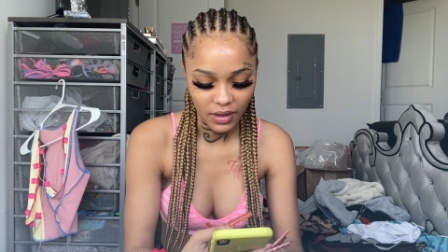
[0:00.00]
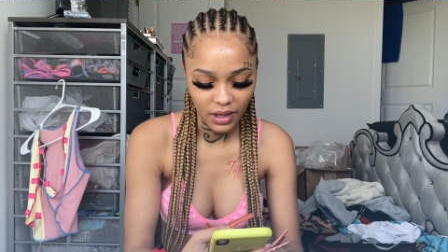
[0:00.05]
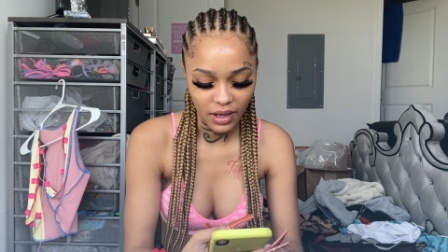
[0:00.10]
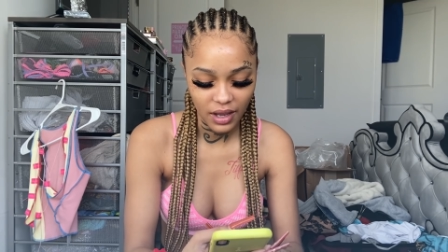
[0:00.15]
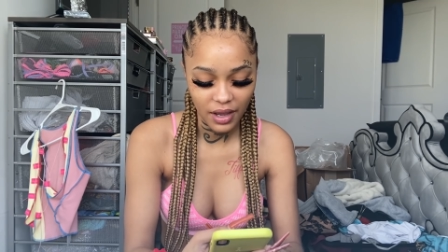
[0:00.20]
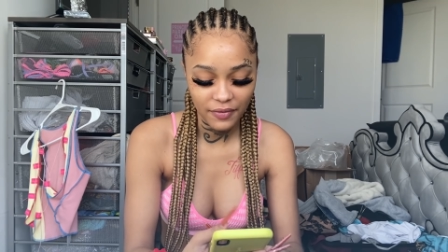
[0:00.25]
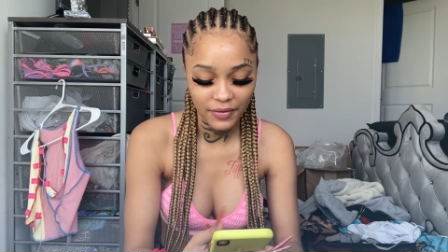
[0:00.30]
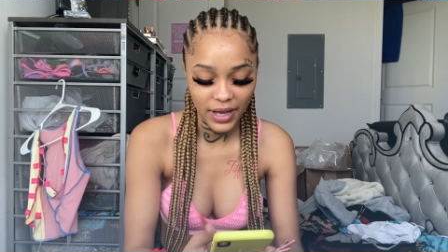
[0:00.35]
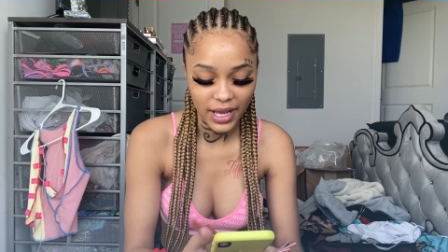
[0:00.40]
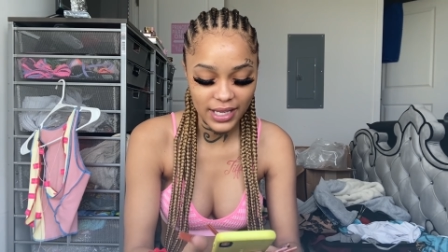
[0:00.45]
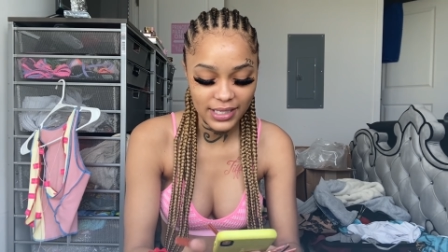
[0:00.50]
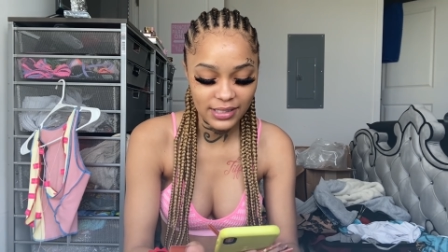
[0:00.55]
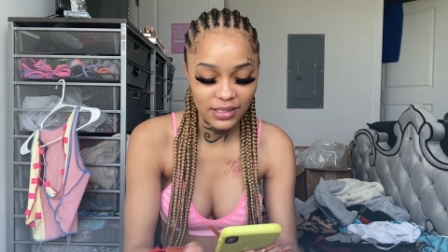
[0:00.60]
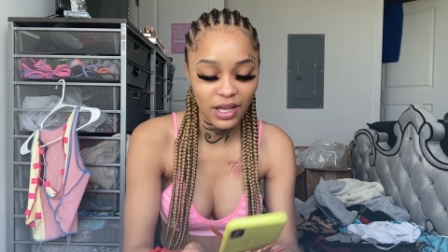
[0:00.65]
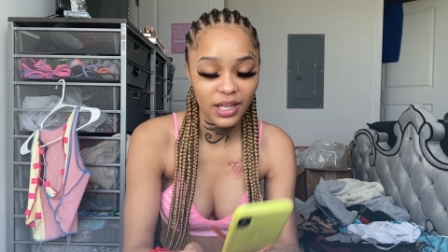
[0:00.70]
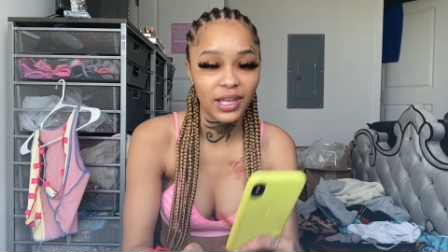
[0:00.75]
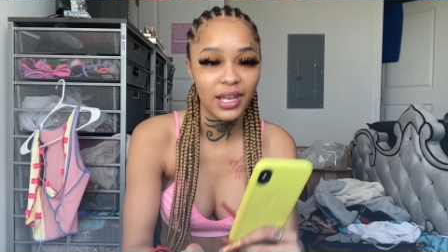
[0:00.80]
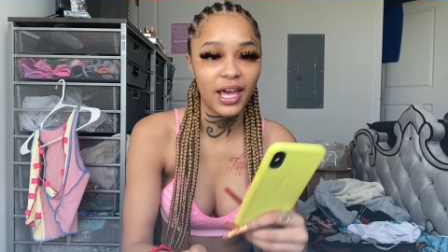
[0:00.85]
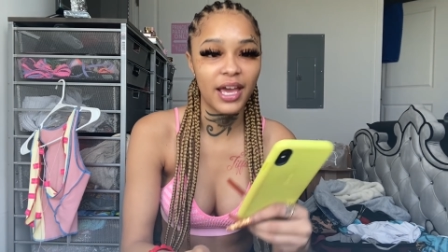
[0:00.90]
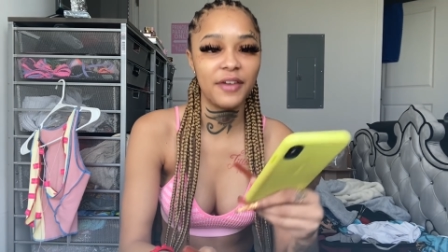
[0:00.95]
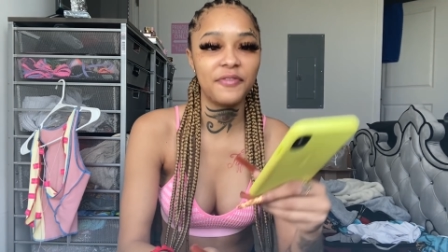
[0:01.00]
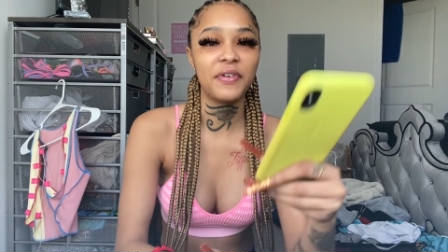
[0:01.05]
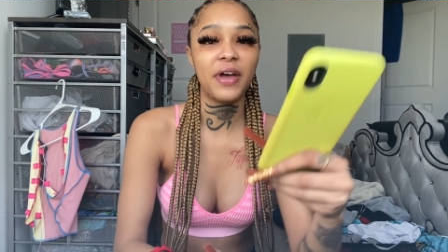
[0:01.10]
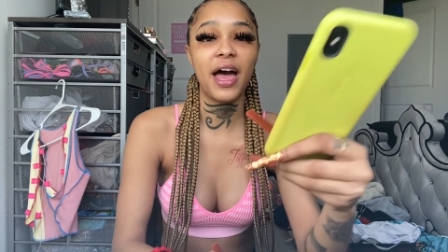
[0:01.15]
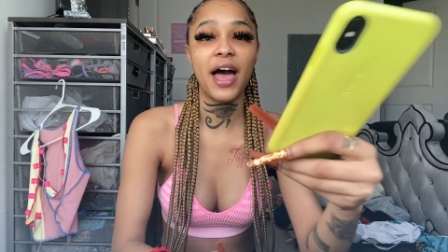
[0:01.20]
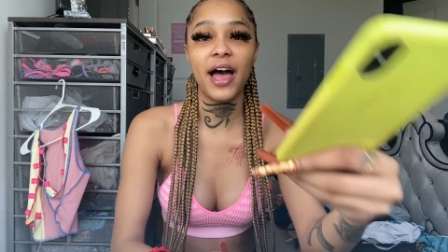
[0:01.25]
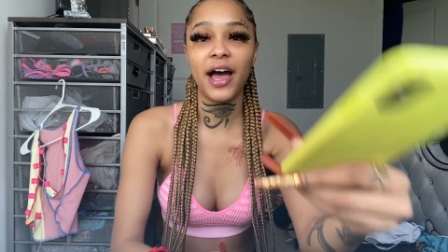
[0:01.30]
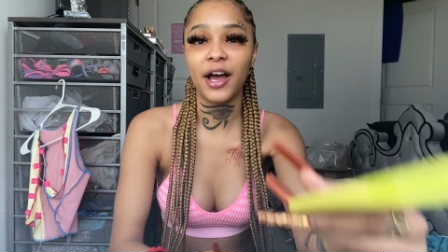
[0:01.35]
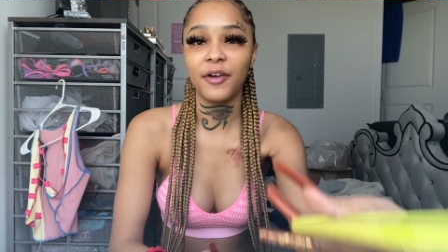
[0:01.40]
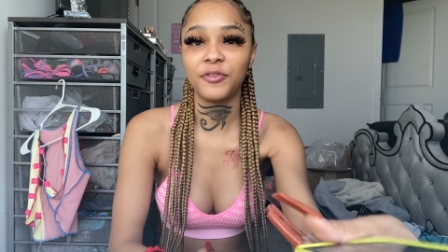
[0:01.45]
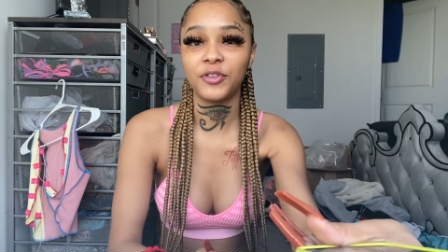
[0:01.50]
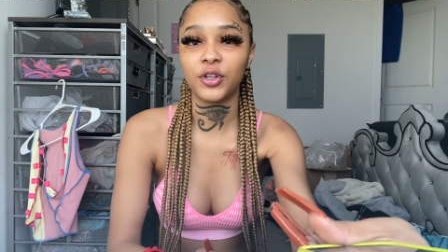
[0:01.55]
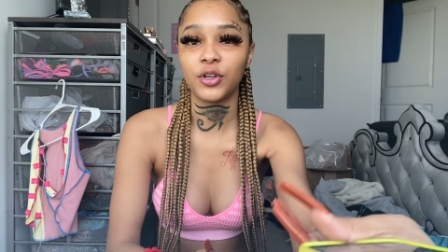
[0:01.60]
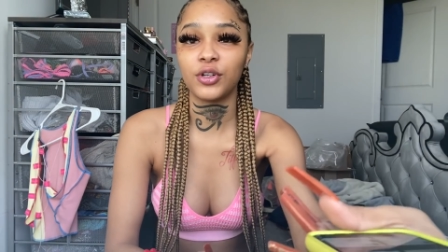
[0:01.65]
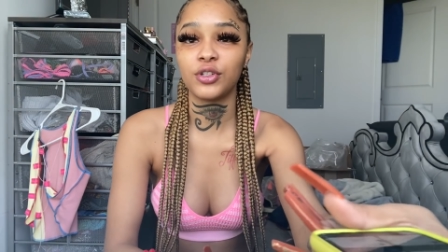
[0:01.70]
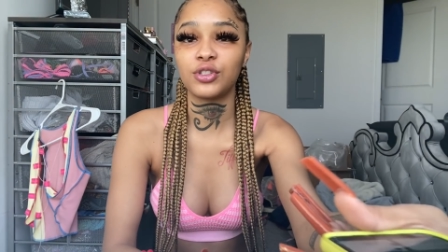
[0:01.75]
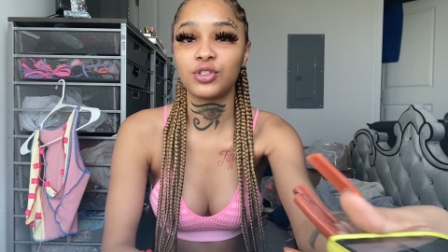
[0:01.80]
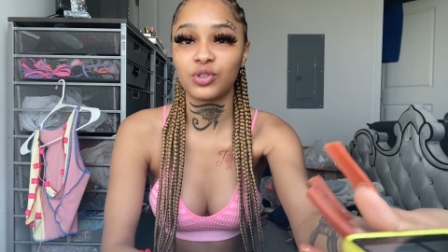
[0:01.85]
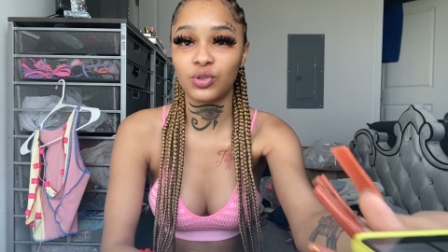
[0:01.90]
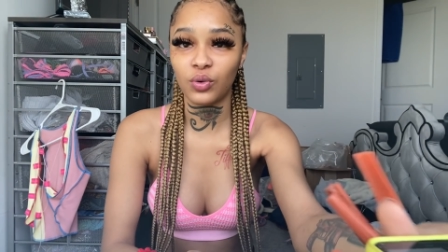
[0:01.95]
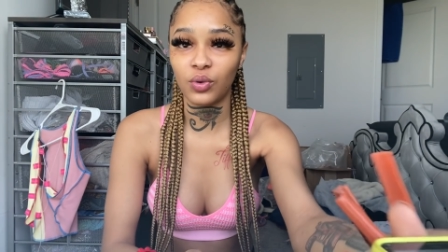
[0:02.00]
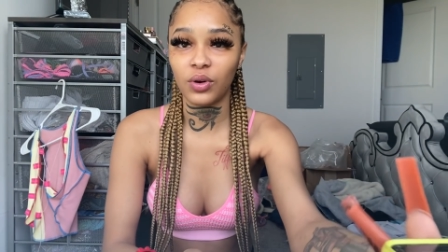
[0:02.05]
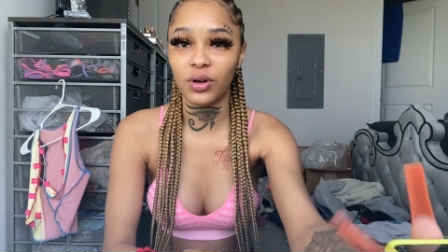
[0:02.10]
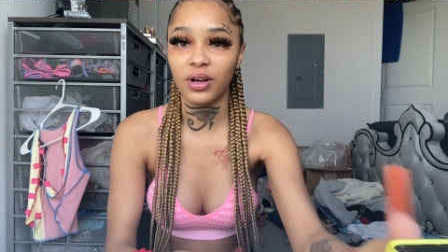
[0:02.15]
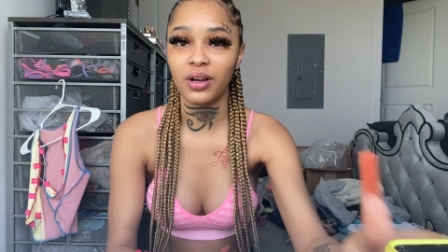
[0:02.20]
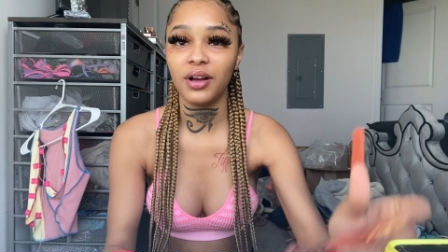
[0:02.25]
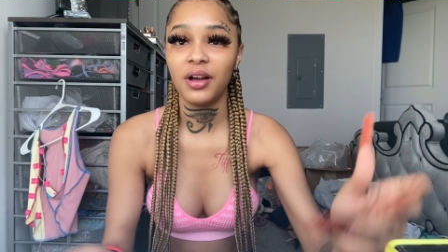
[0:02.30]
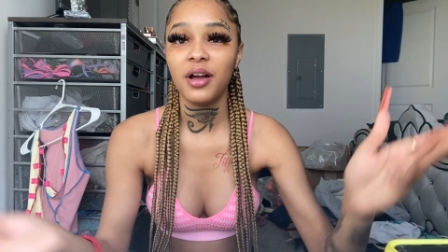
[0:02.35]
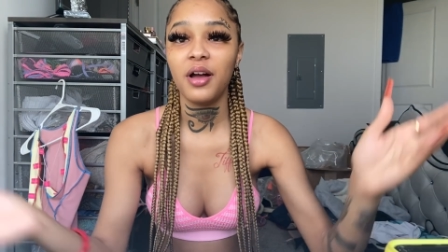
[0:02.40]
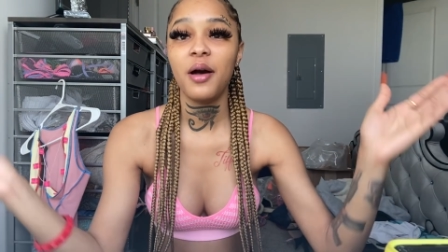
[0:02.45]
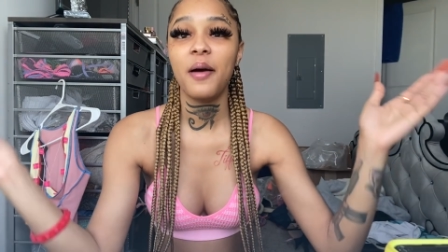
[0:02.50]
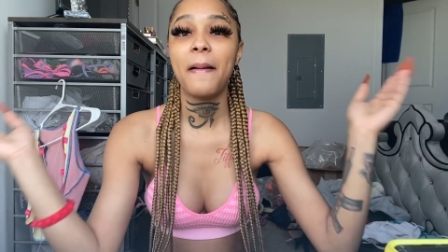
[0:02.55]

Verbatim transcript: Advice on life after school.